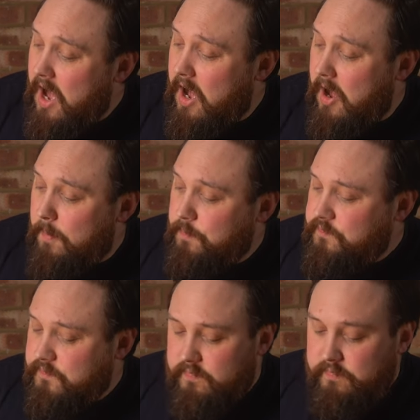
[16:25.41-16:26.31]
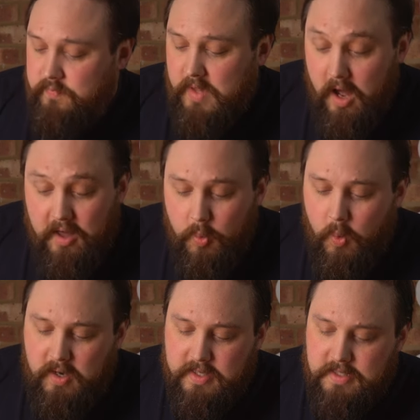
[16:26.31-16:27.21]

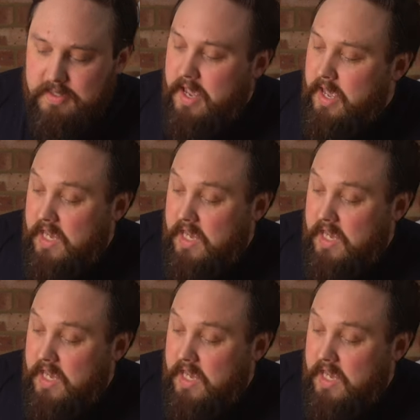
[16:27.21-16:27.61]
Otherwise,